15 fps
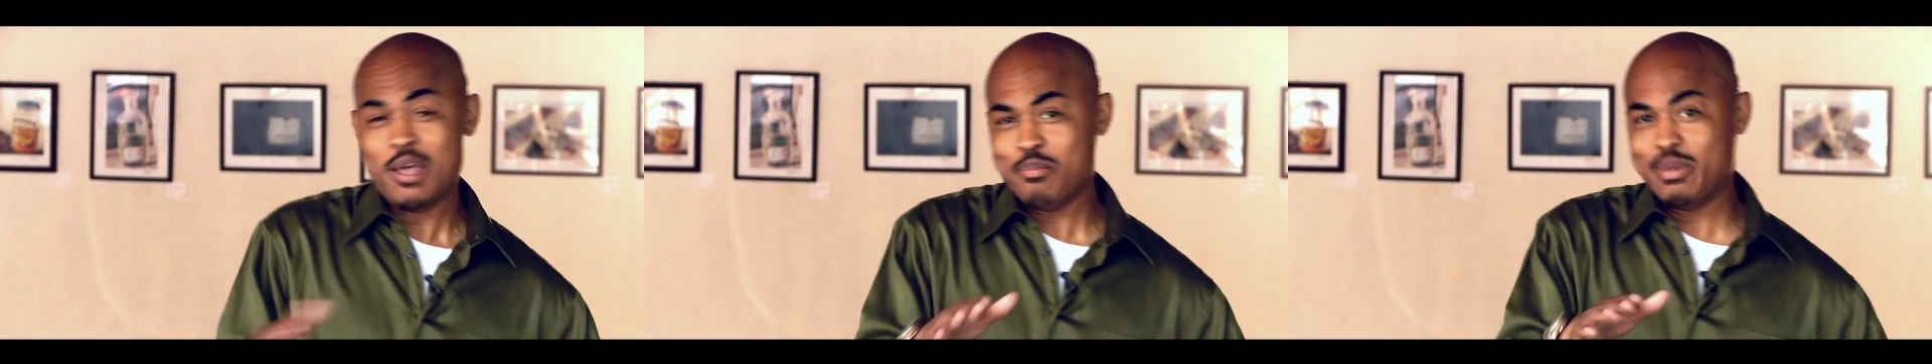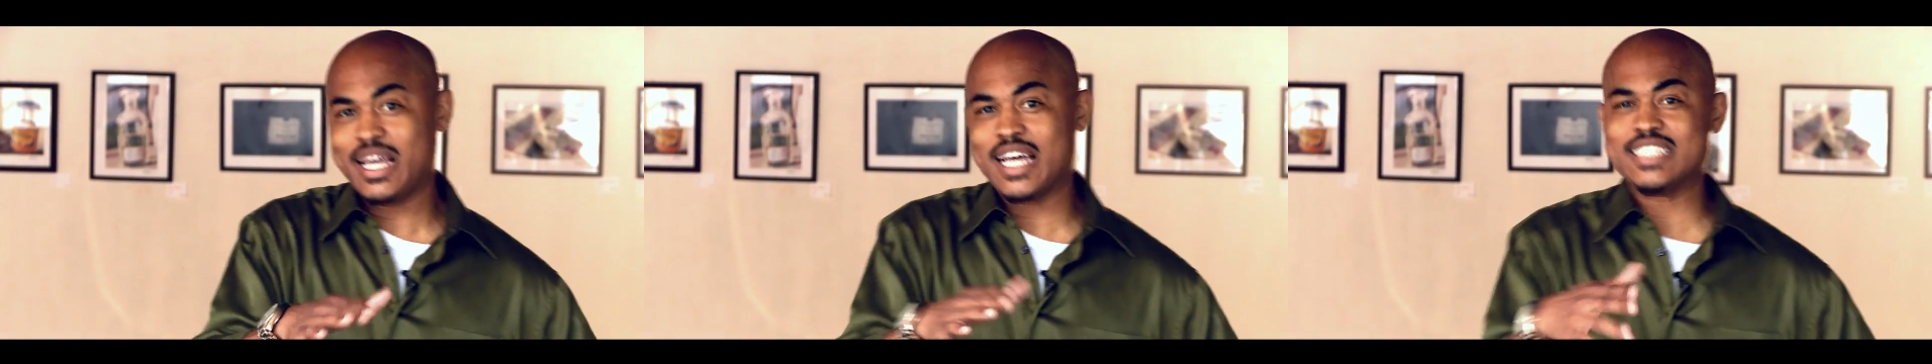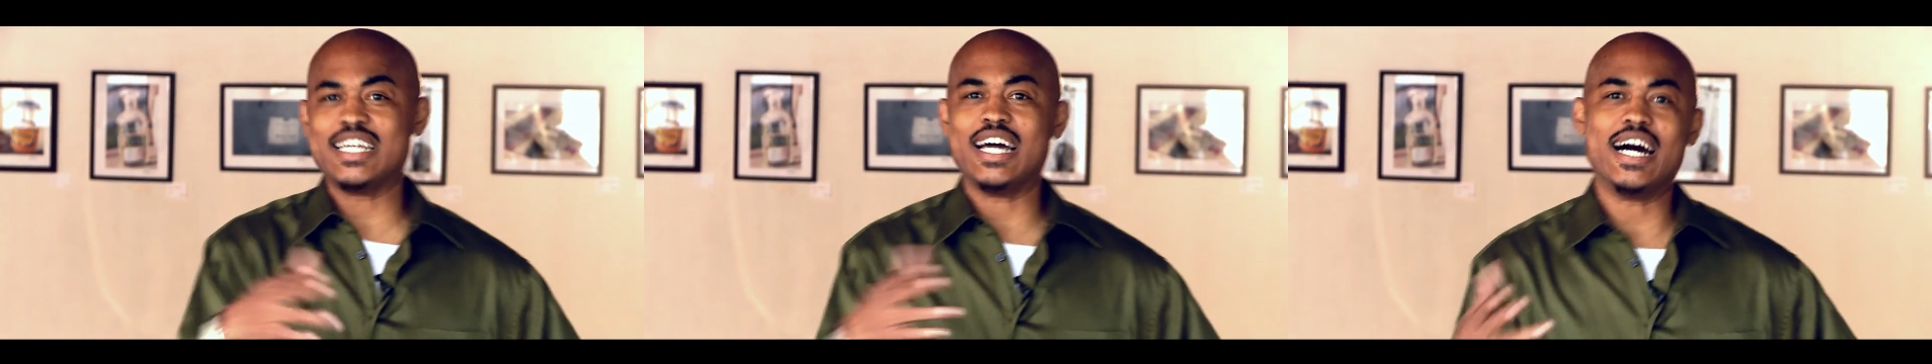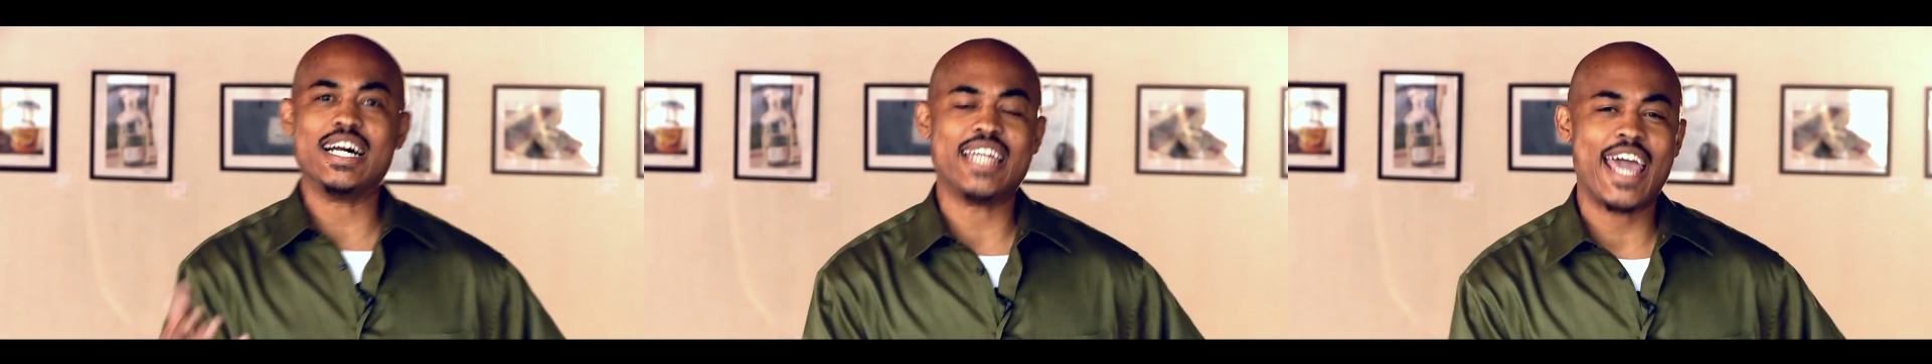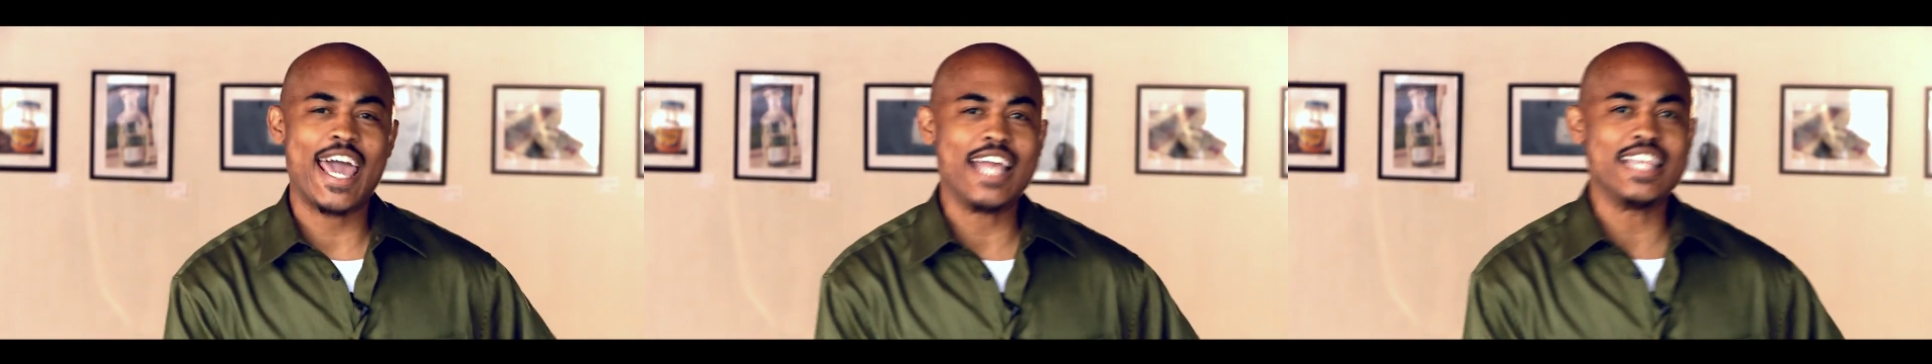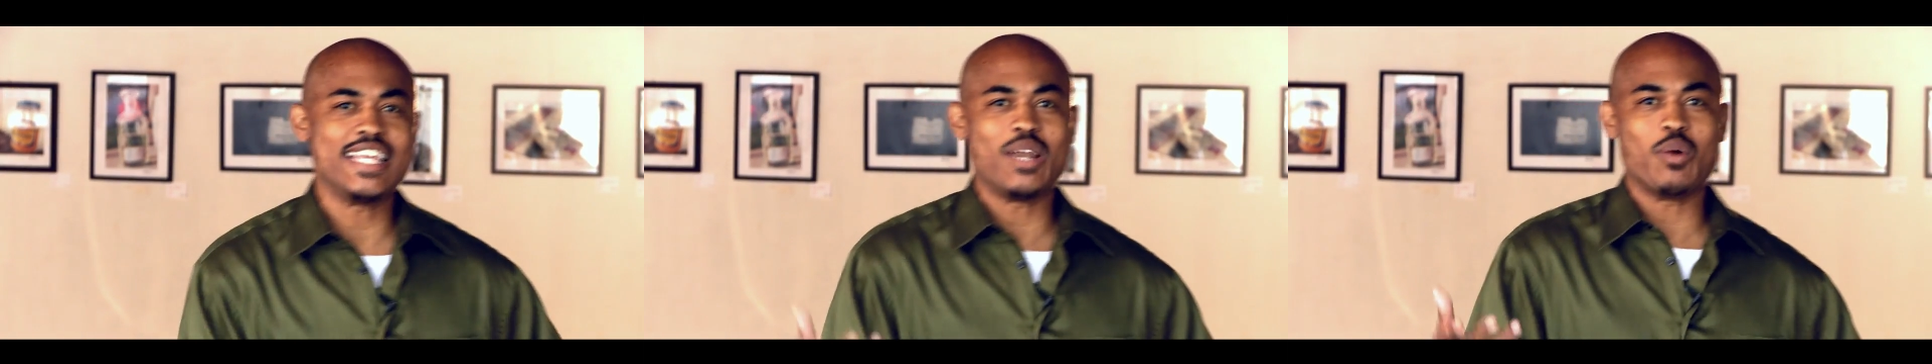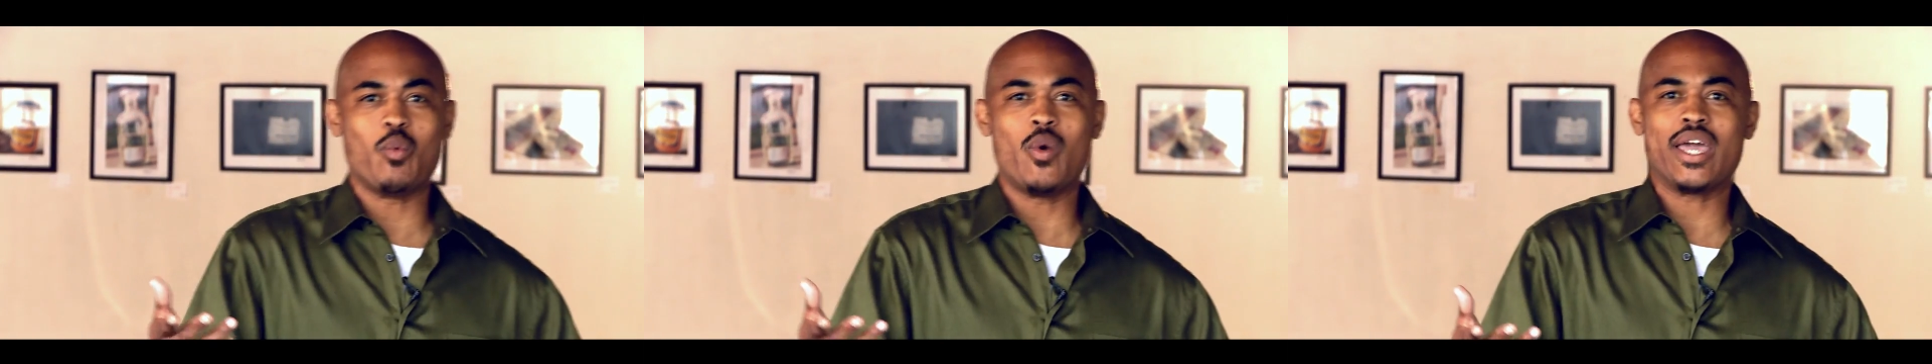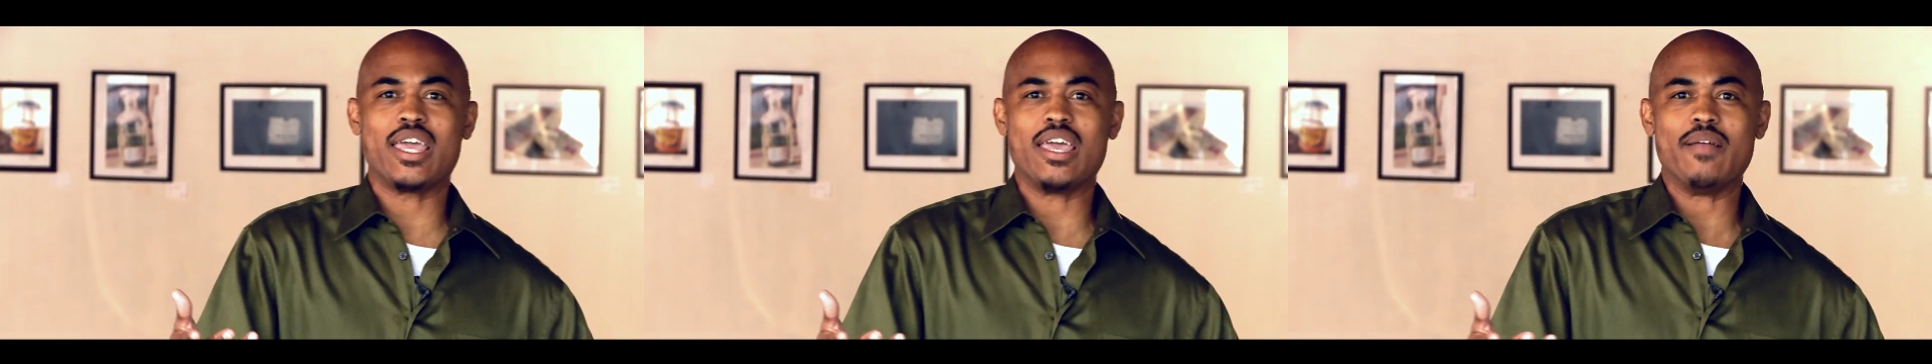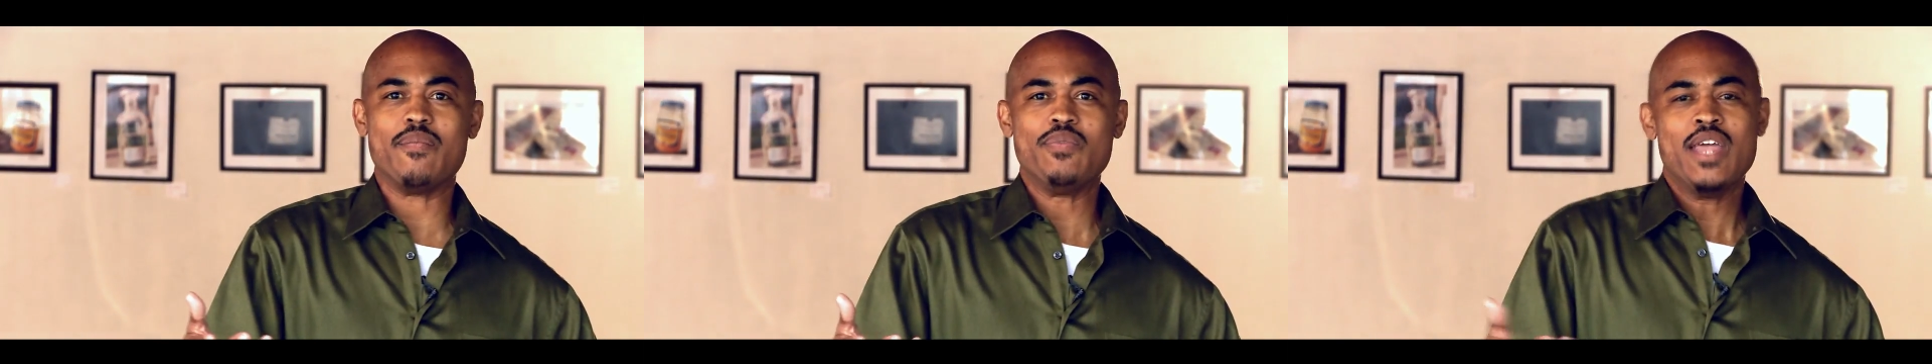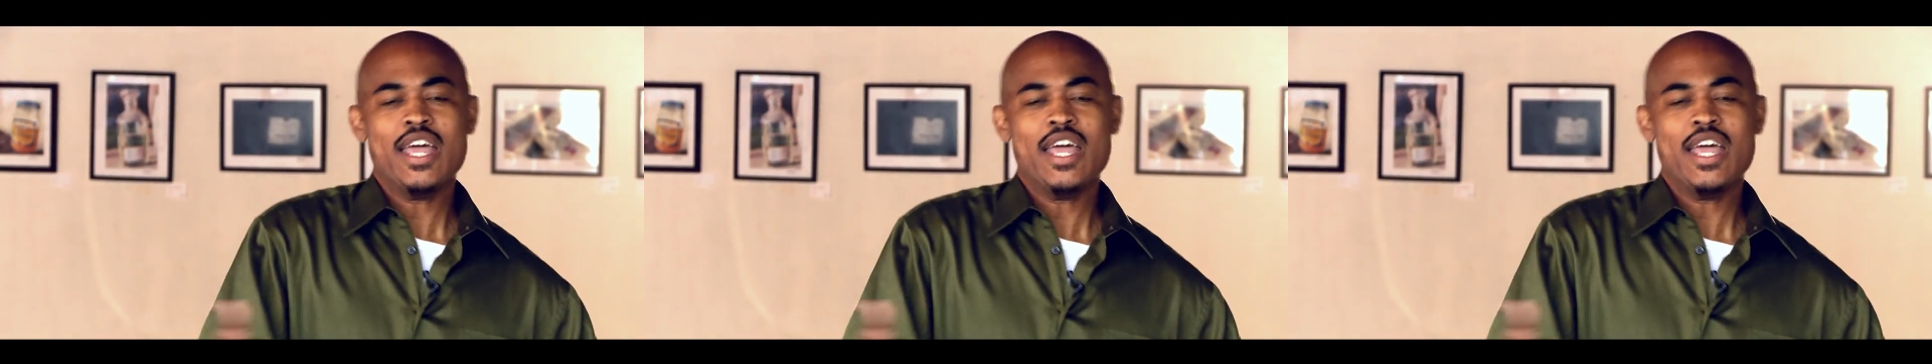because they're underhanded and wicked.